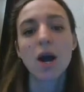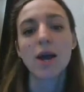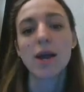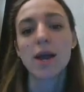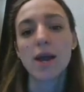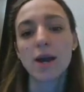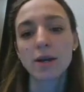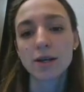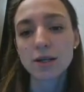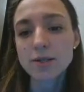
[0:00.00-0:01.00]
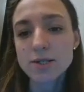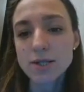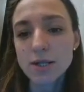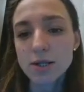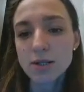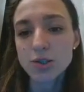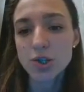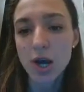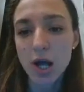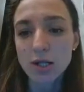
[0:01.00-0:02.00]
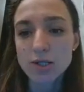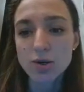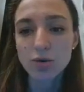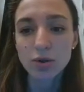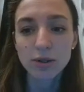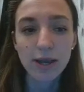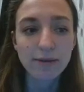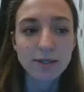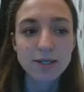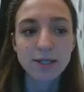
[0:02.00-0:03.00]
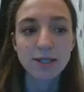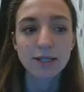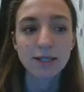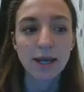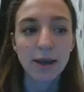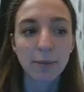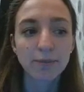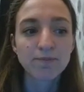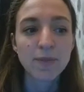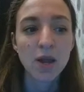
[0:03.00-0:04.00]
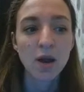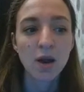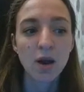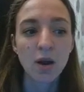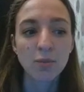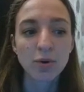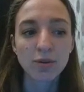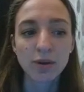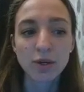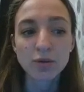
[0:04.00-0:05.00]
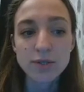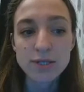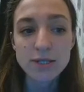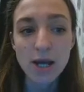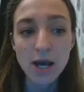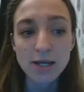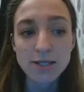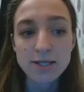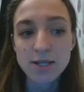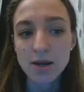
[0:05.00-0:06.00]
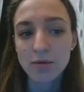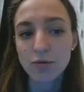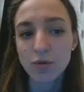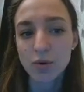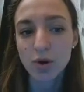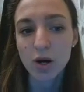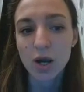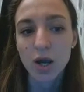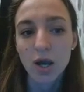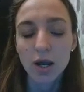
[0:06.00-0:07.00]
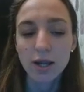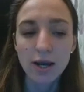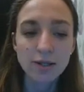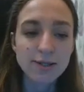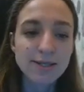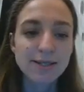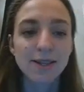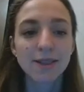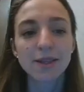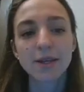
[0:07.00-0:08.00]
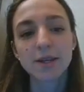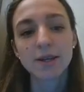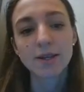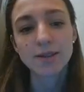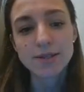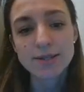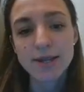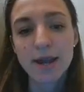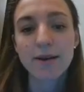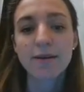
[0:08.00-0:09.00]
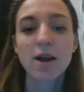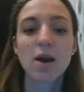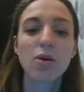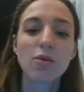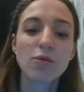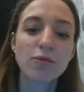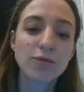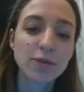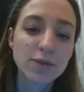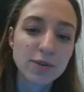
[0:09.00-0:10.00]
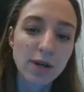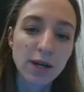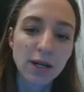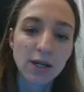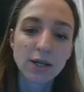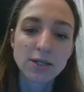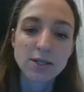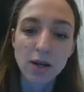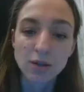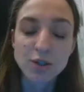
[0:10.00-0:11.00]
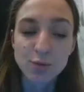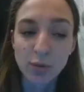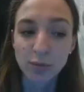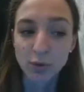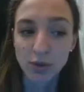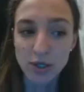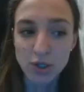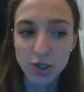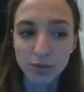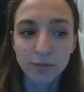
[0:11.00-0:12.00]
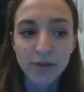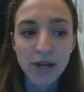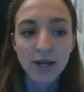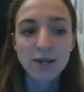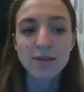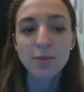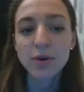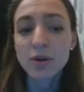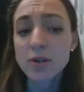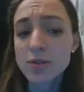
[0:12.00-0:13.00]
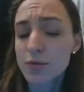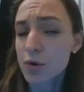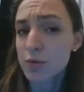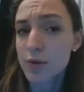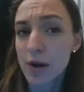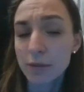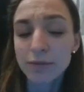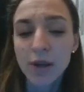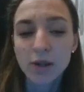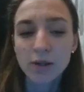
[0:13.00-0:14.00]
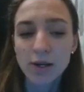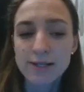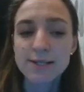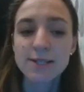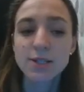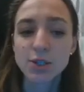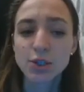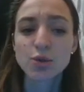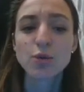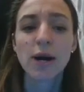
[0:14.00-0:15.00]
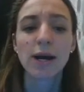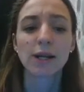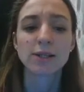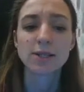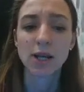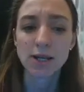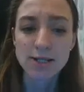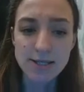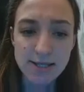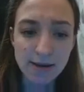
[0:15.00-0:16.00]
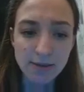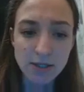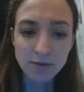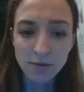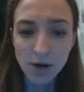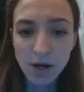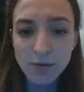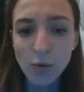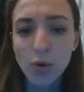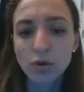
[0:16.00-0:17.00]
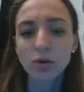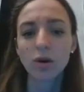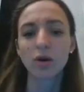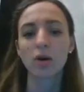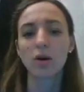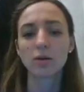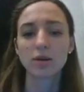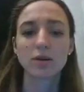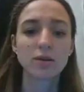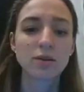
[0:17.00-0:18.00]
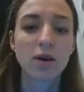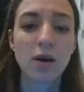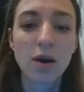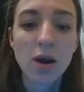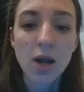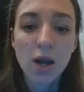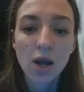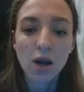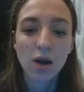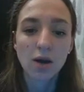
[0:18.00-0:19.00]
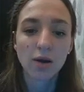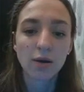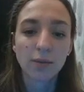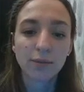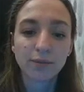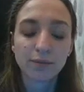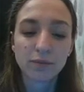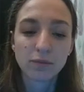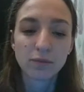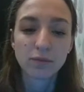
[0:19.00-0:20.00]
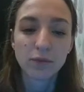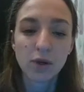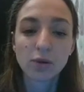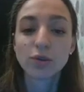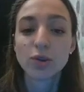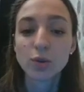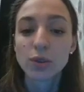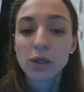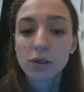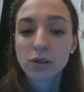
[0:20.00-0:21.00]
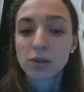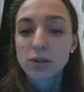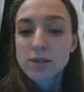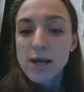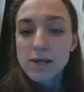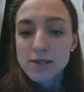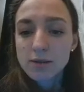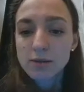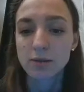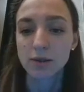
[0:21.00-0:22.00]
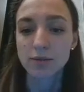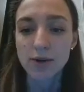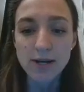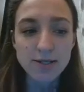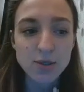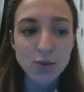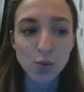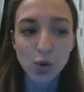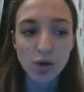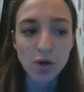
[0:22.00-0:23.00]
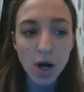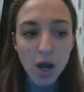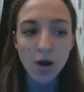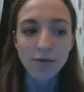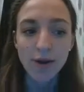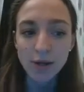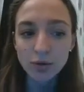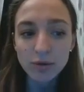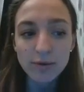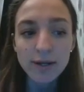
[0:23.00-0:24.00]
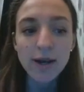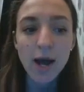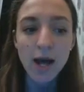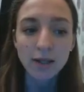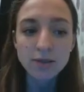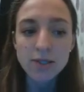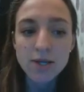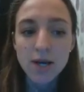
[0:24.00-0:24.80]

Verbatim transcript: A healthy child's oral cavity in a uh, procure site for health in uh, this area of the adult population. In the period from the 1962 and 1975, all Union uh, um, on union dental congresses were regularly held